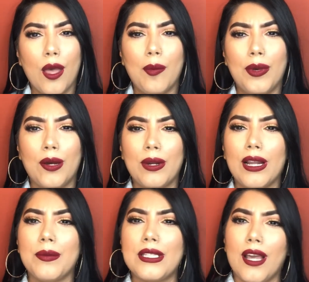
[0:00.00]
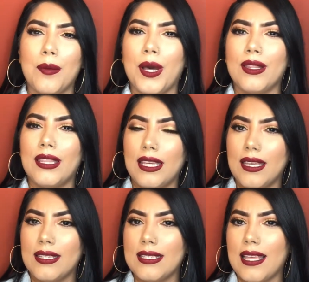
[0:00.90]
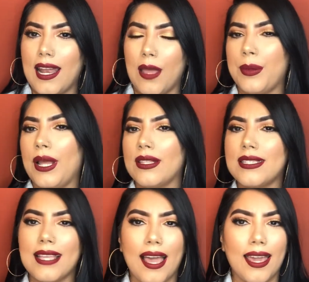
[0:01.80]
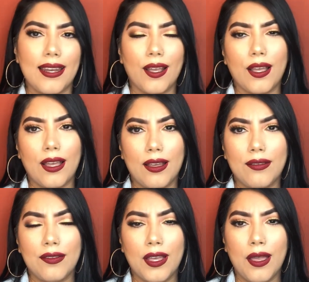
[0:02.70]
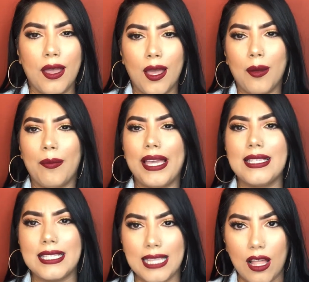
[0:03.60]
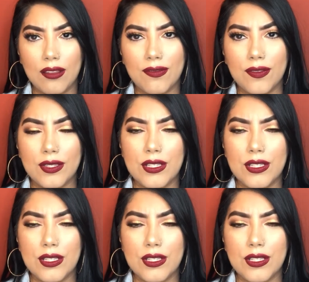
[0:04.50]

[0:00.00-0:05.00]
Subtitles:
But we're going to be talking about things that happen outside of myself.